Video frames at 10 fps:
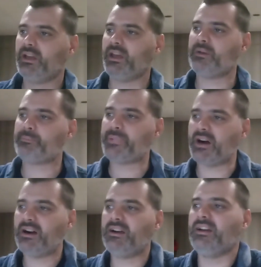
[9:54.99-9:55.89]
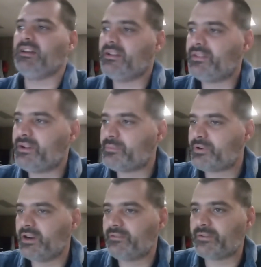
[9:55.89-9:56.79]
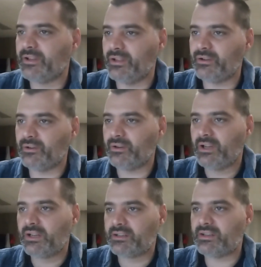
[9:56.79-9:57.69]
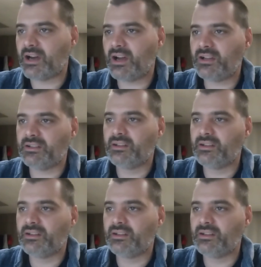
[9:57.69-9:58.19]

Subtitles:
and by their prayer for you, not